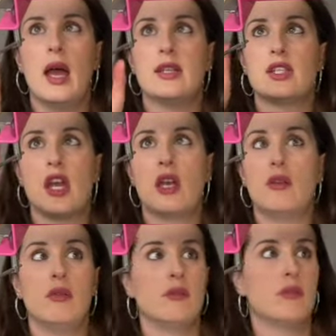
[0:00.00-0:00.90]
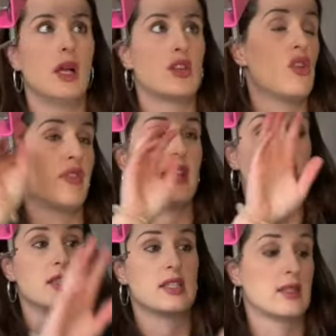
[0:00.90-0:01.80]
so I got
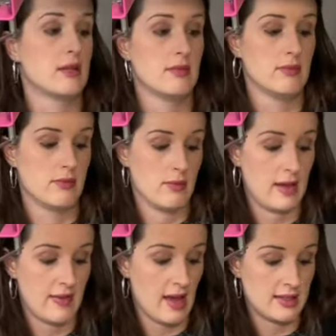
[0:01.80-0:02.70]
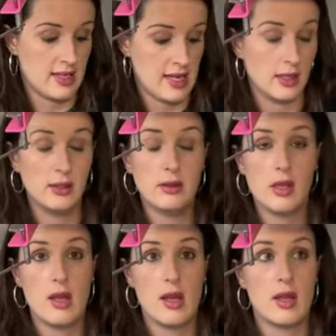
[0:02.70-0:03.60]
this as in that deal.
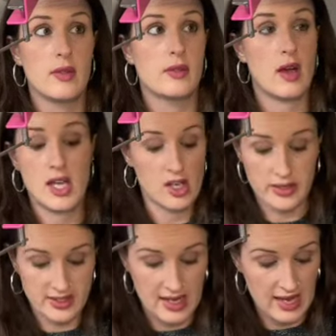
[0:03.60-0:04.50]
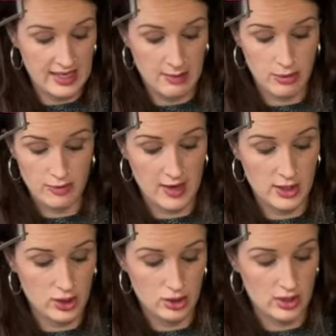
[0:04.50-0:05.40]
I can't see any
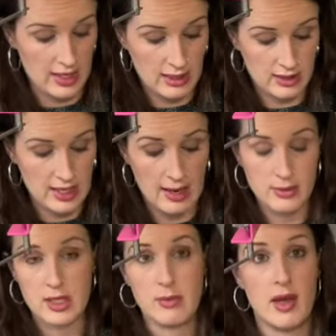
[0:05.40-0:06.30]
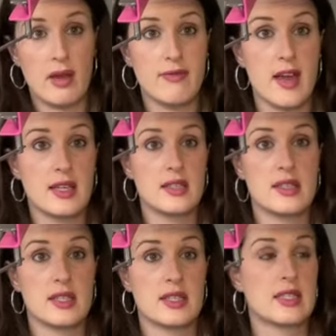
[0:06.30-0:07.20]
imperfections on it. It looks absolutely perfect. It
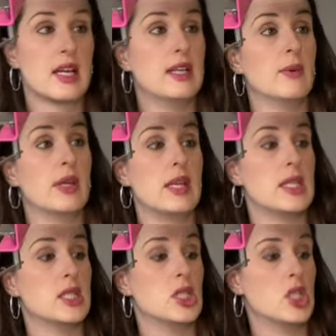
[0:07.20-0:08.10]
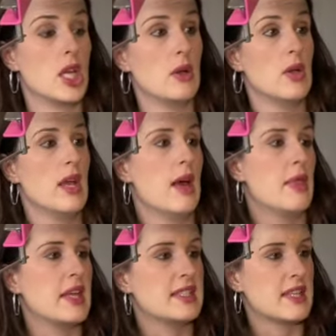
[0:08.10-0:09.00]
does exactly what it needs to do.
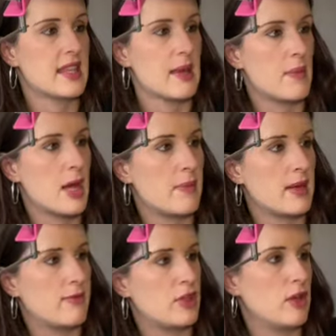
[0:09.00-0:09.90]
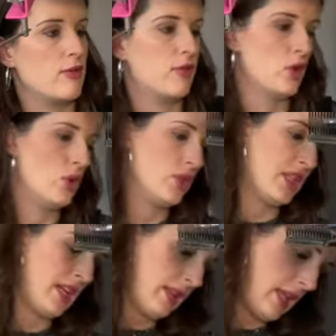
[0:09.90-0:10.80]
They said that there might be a few flaws
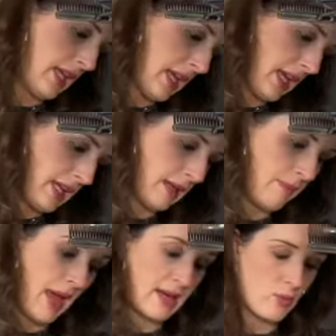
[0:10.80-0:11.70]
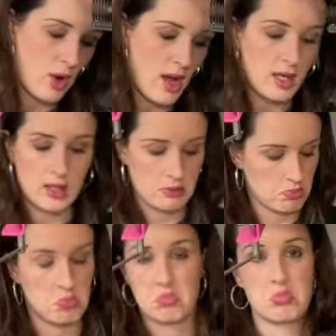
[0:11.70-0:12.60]
in the paintwork.
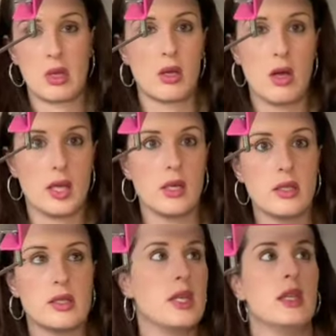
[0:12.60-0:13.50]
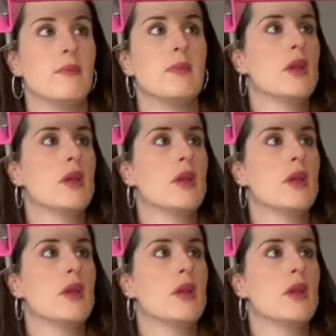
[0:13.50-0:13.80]
I can't see them.